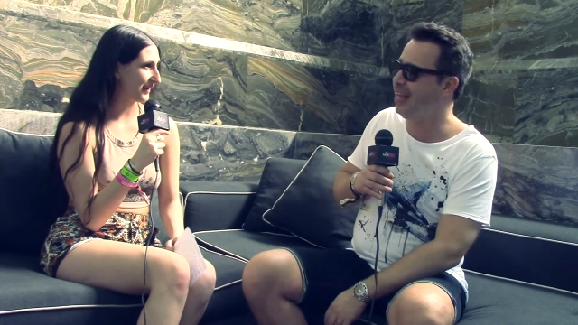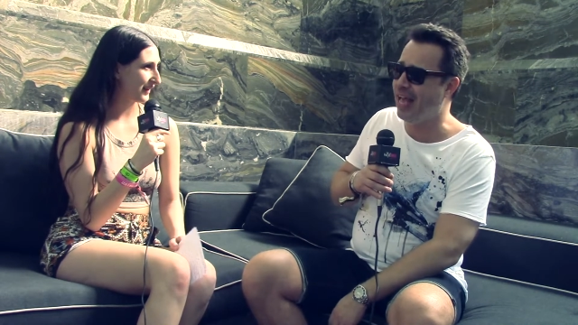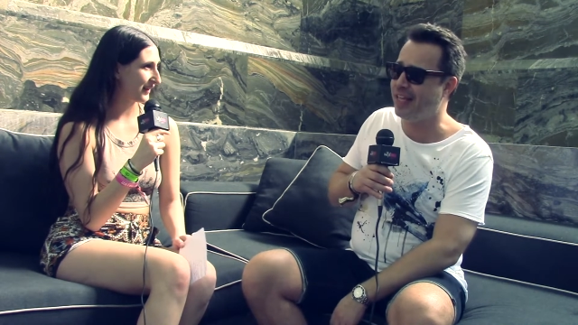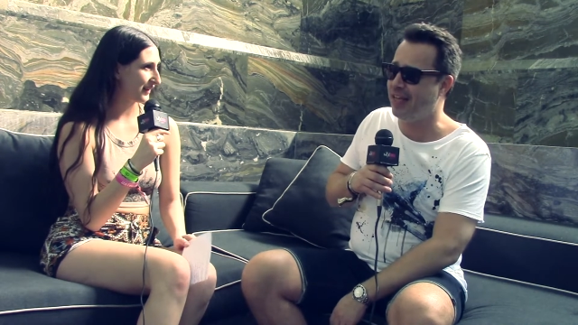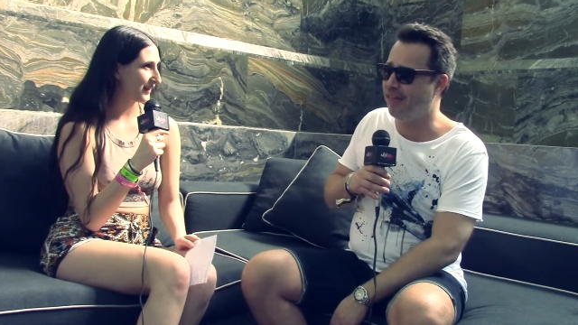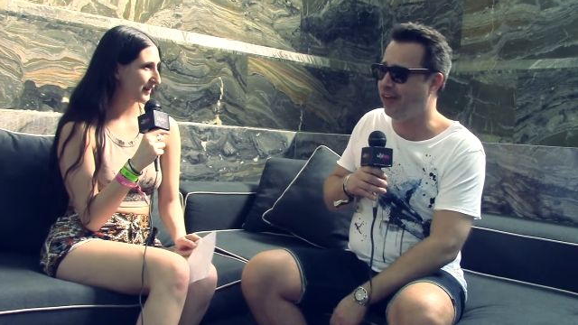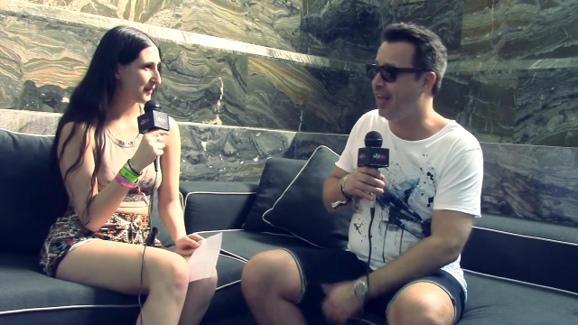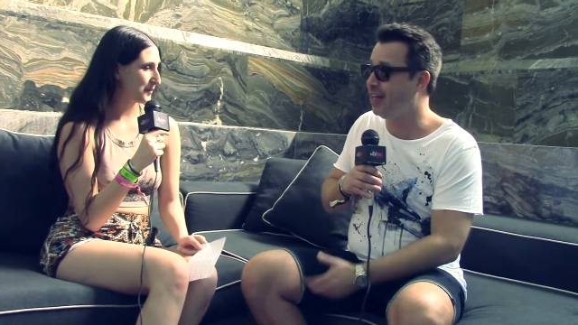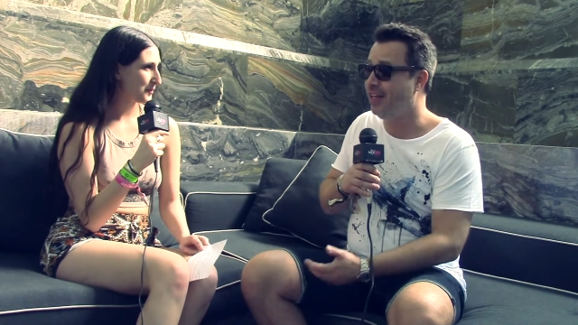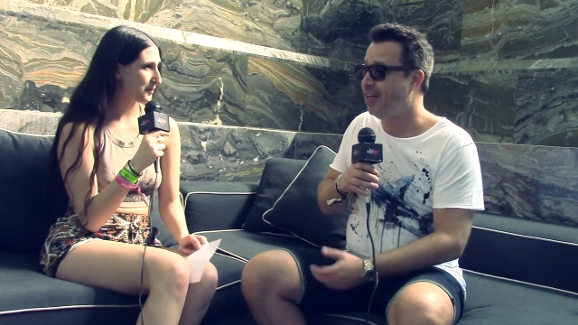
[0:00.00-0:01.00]
Speaker 1: yeah. yeah, definitely.
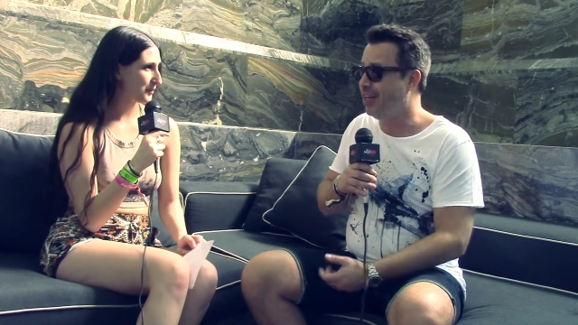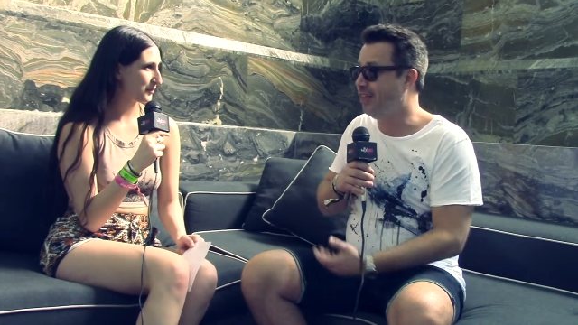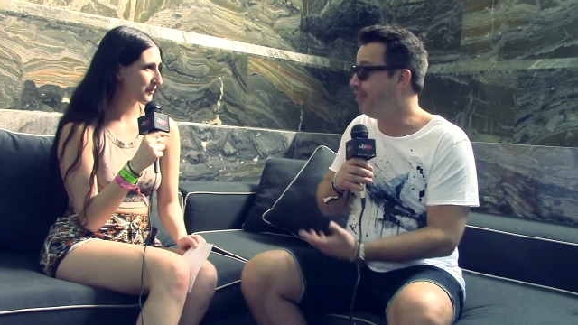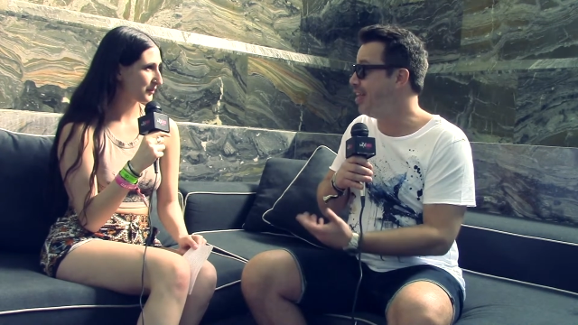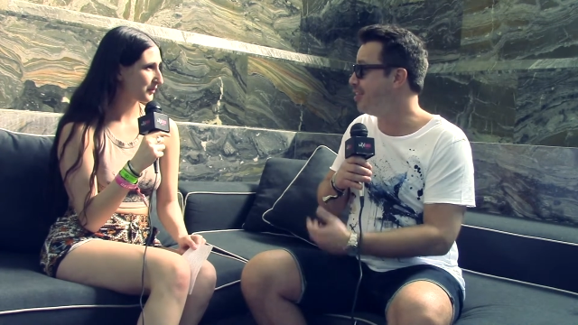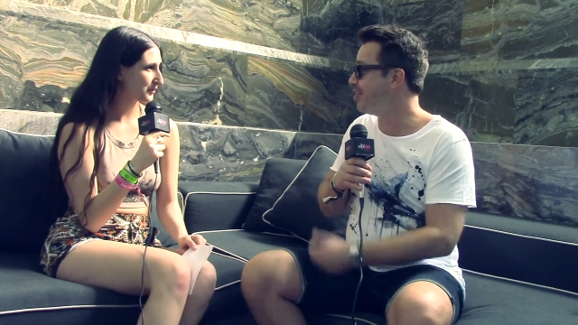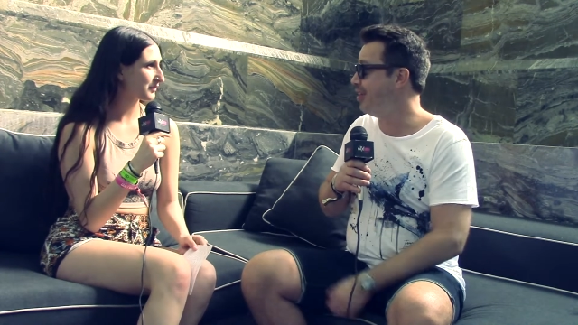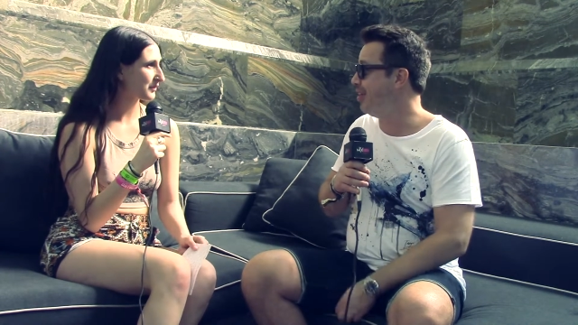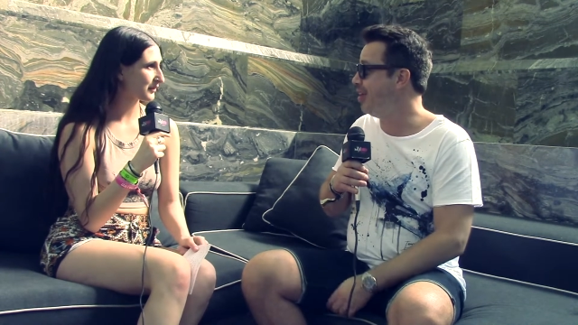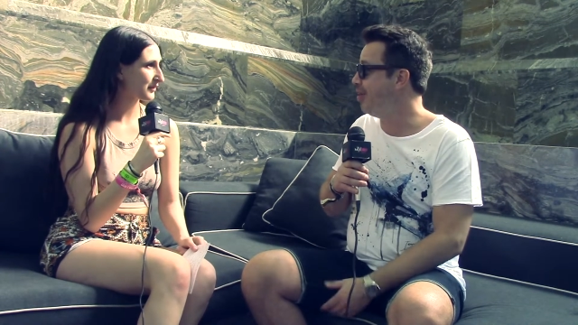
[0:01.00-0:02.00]
And the fans,
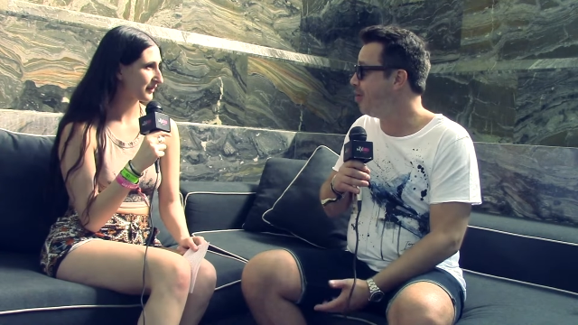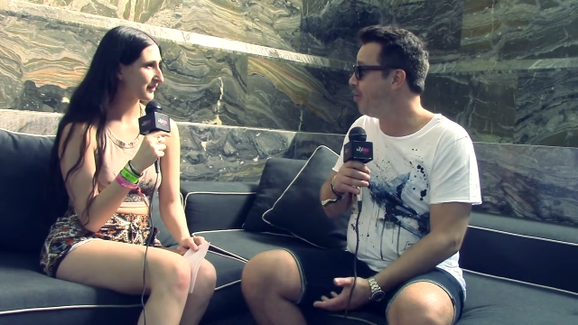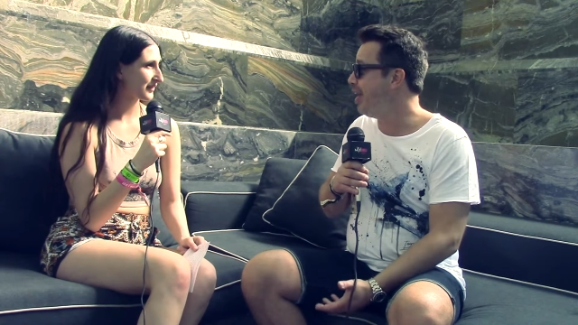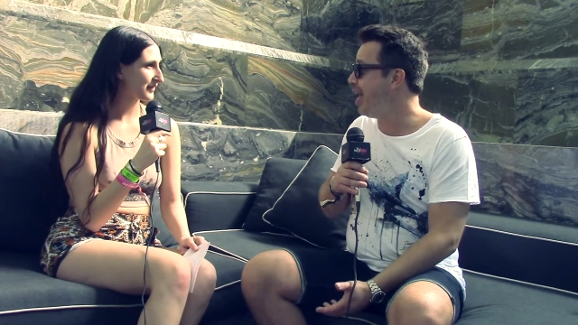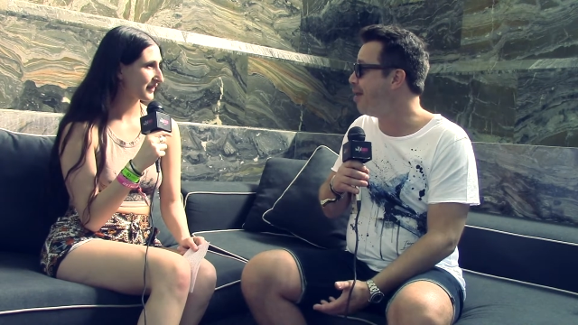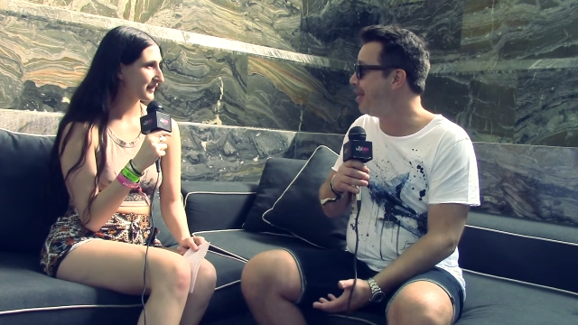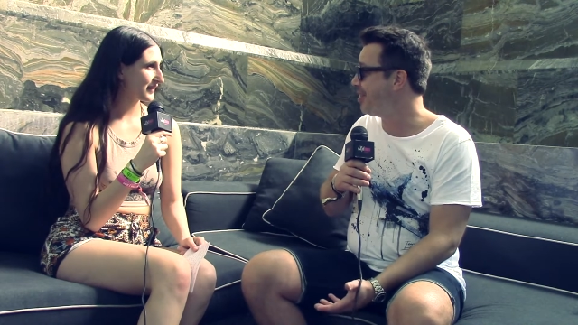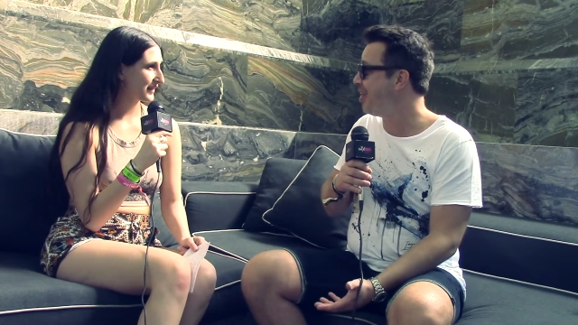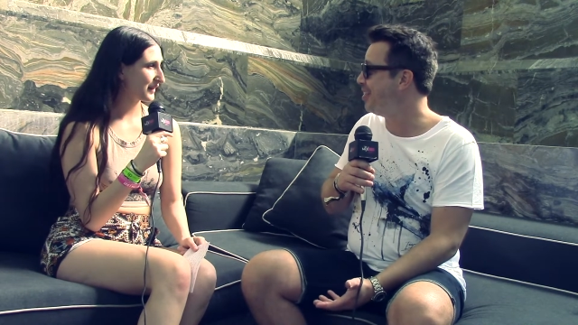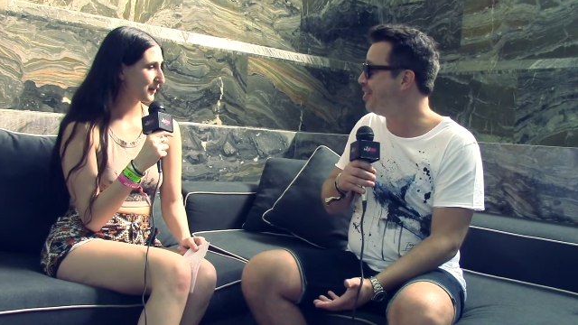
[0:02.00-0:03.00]
you know, they were really
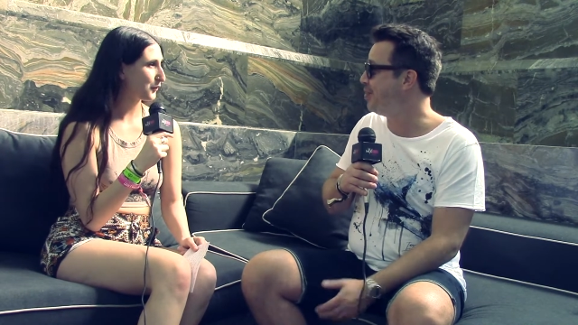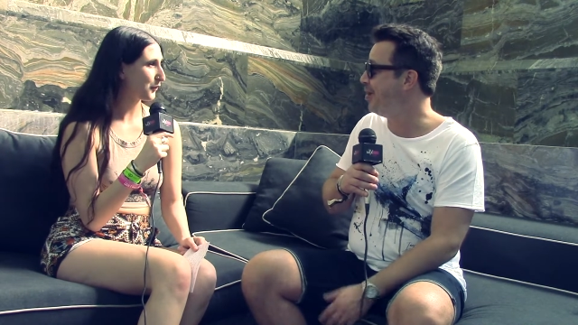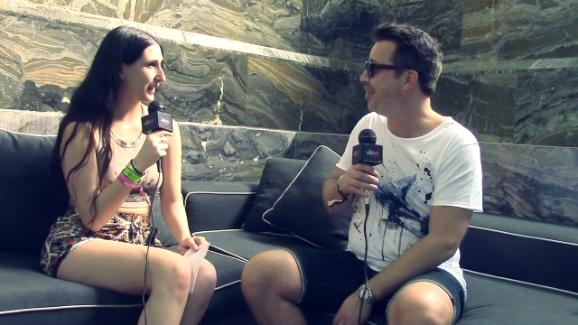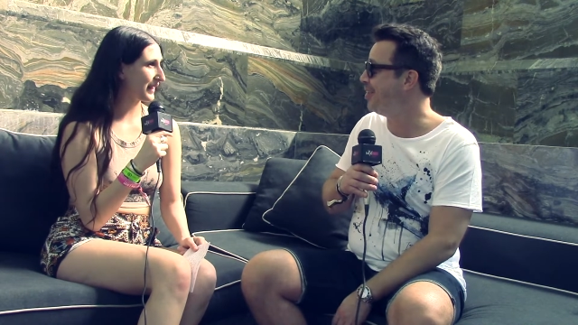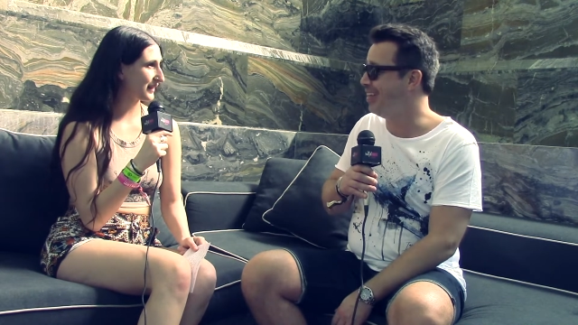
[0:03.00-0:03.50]
excited as well. Right.